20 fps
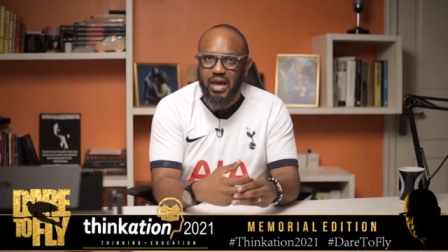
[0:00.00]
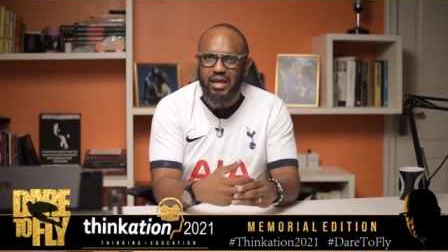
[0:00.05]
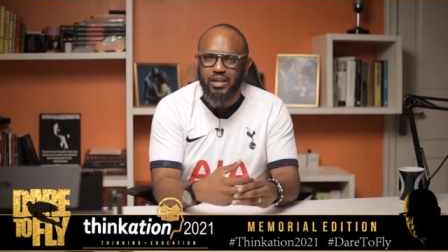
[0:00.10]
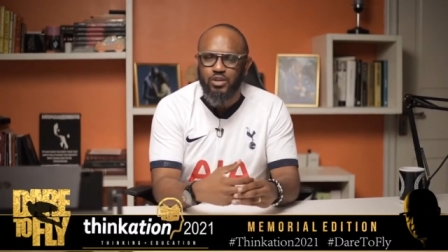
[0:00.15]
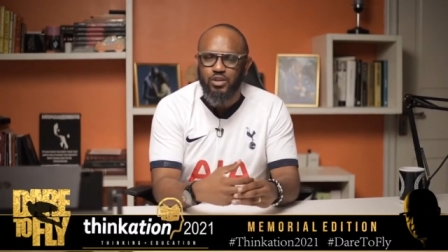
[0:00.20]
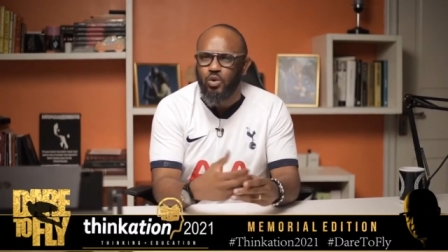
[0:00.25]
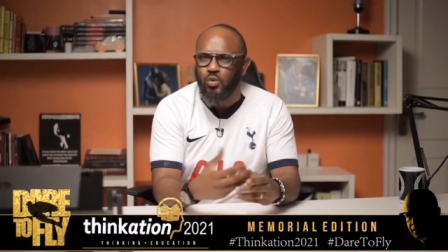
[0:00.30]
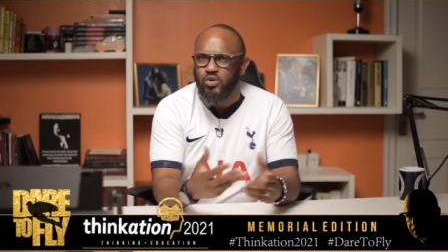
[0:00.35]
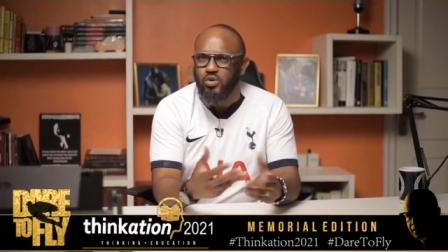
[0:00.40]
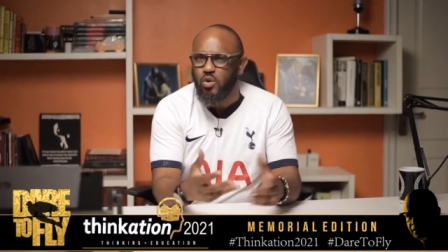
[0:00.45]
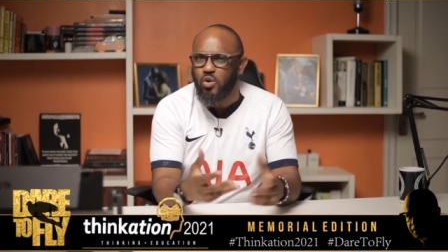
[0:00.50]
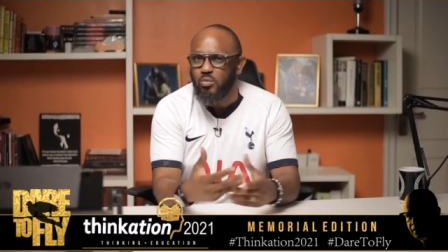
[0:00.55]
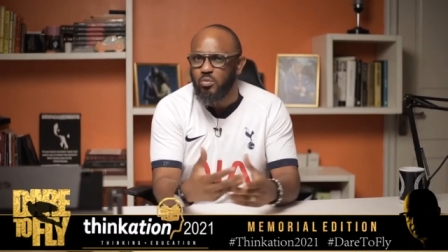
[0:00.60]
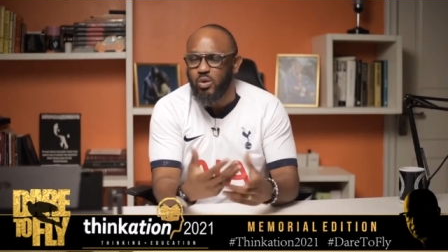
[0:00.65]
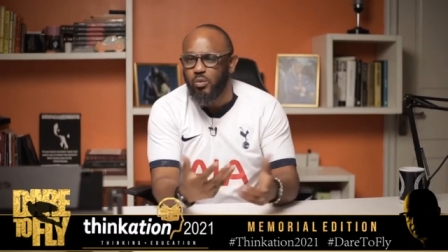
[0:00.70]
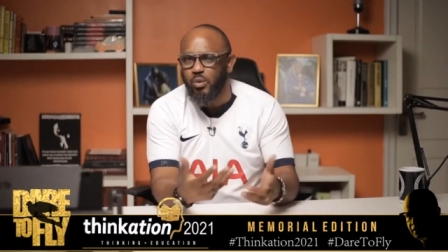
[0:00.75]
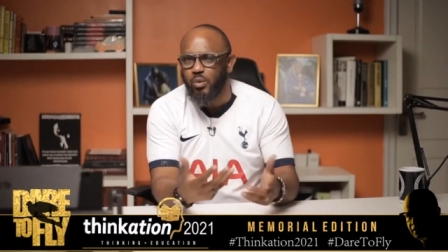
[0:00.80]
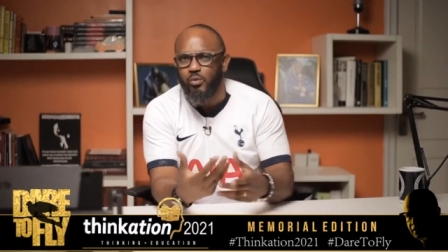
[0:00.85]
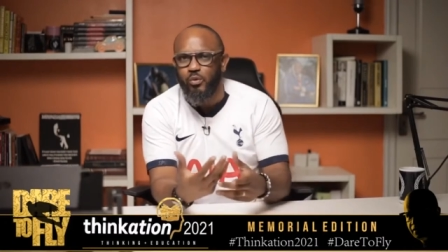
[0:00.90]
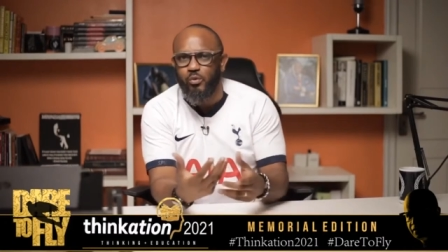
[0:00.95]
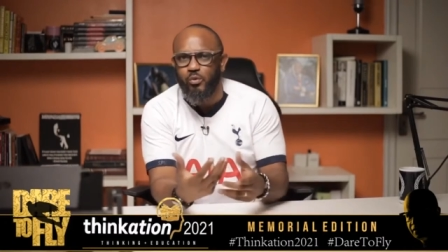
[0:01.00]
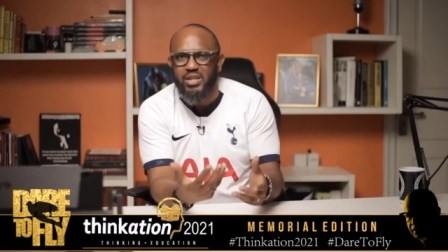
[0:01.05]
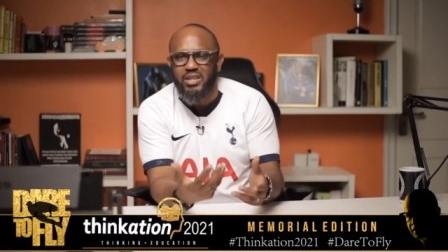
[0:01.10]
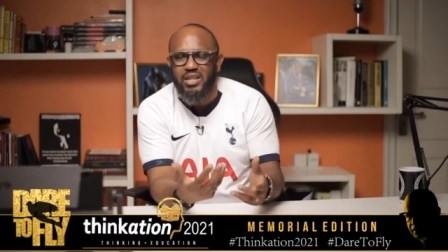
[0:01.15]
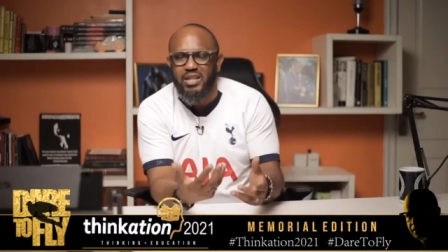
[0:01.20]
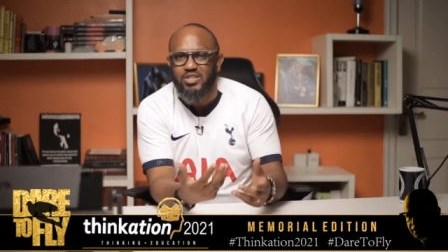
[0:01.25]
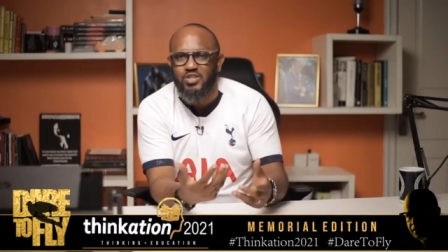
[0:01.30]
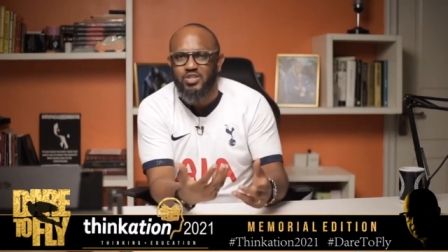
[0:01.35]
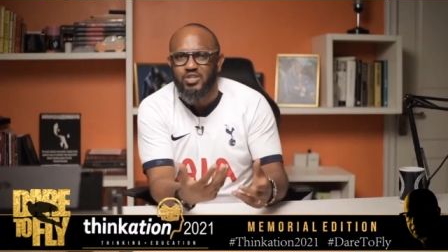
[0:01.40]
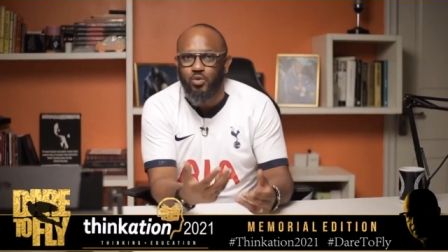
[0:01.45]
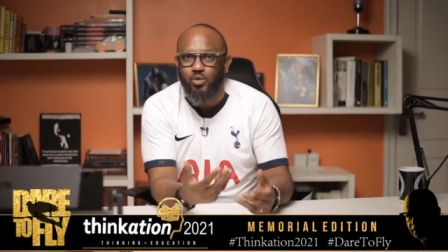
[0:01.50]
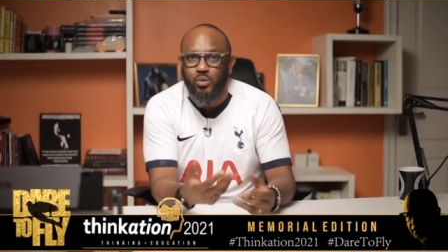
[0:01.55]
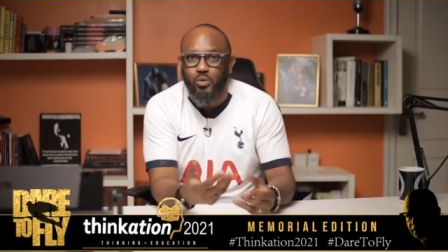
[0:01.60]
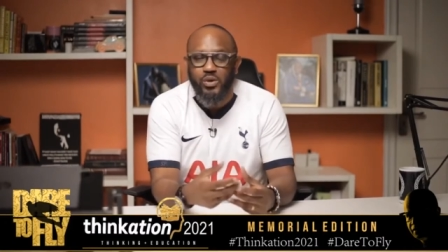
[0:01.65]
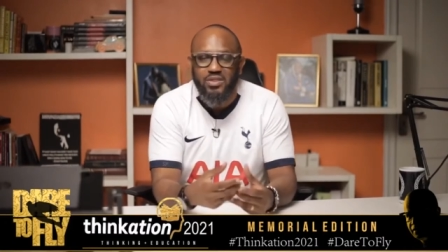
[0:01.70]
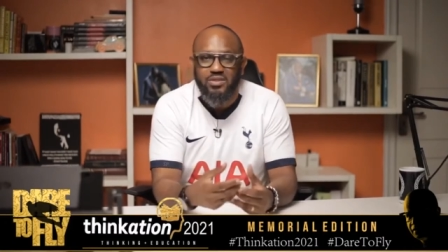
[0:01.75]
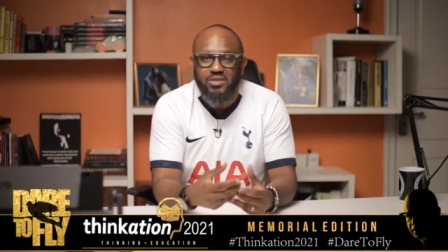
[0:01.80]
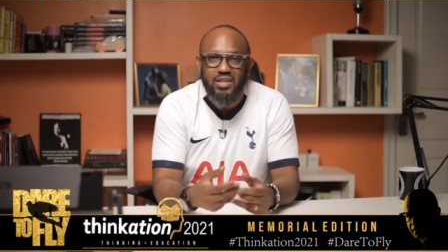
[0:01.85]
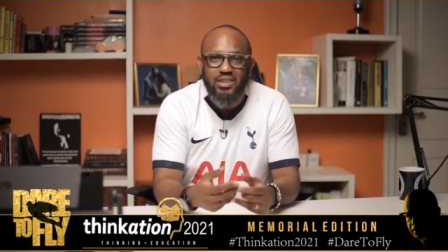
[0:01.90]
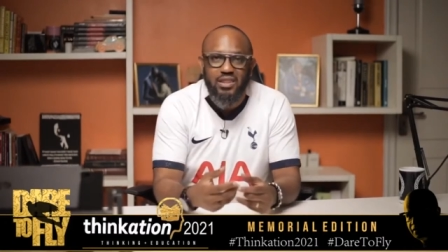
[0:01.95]
And you know, normally when we read that story,
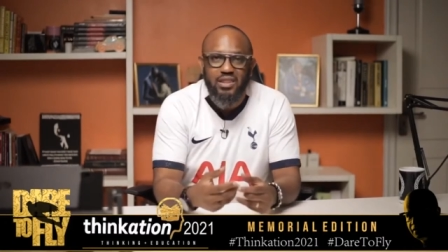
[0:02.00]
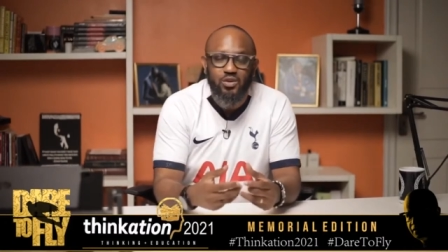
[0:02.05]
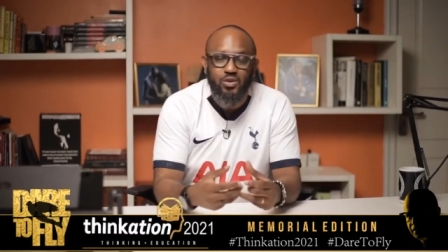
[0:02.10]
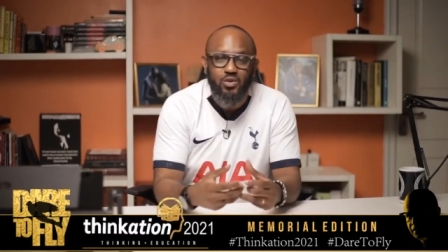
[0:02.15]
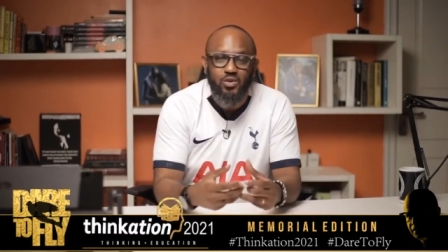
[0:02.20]
we think that,